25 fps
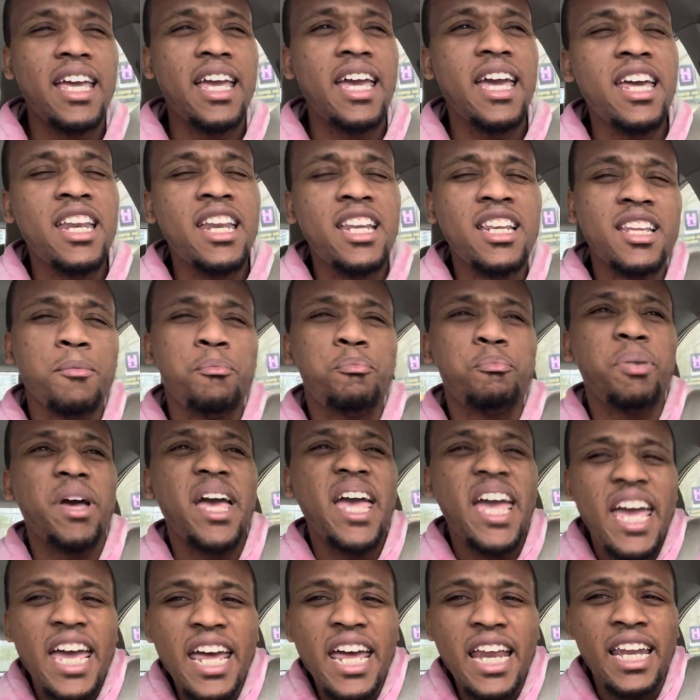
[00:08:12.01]
in the
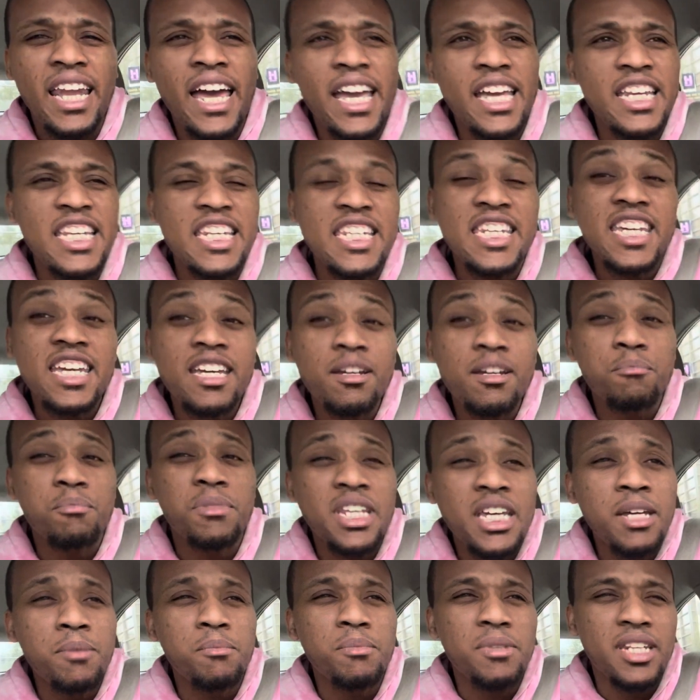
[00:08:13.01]
pit, like,
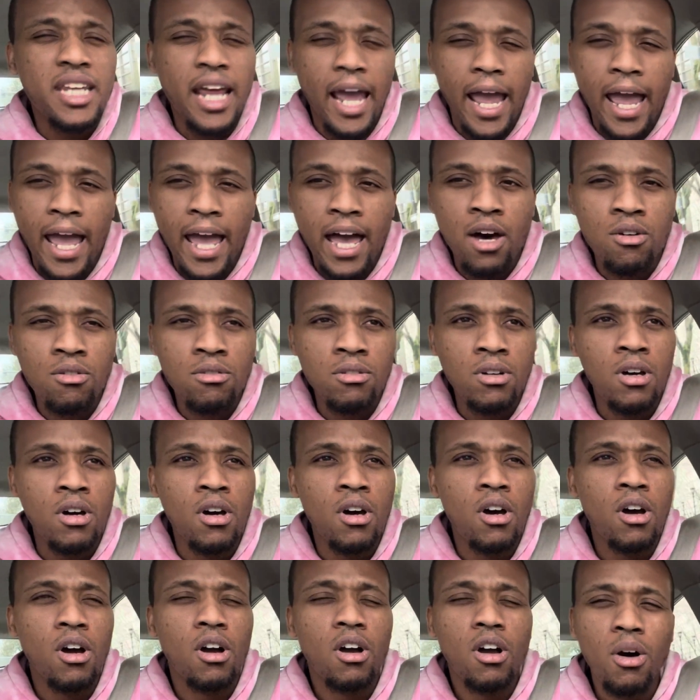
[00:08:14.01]
deep down,